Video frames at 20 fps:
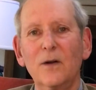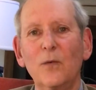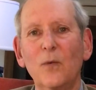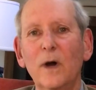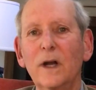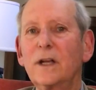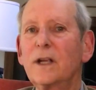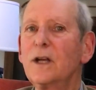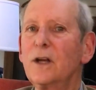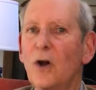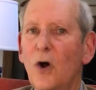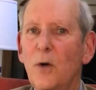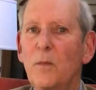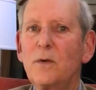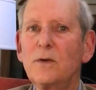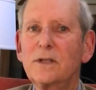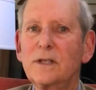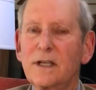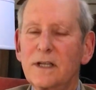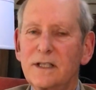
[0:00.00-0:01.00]
One can
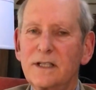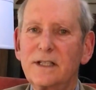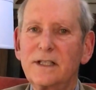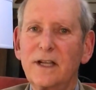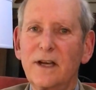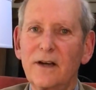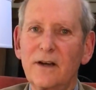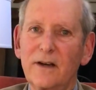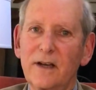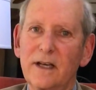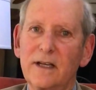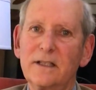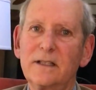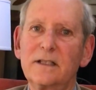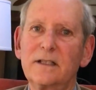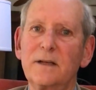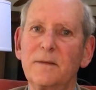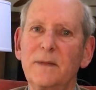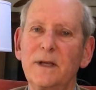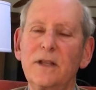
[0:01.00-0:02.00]
almost consider this
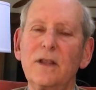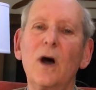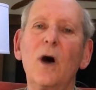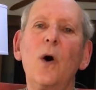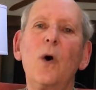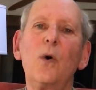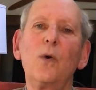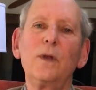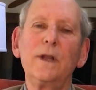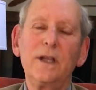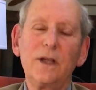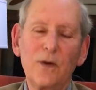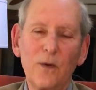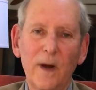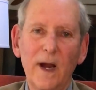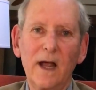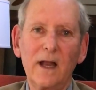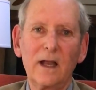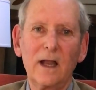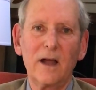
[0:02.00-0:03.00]
to be the holy
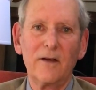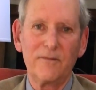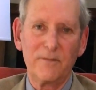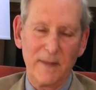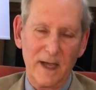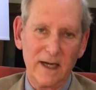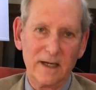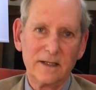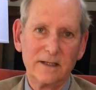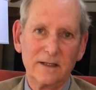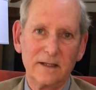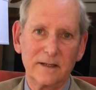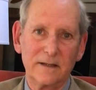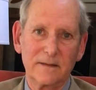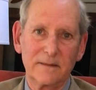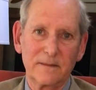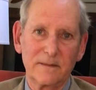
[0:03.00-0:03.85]
grail of medicine.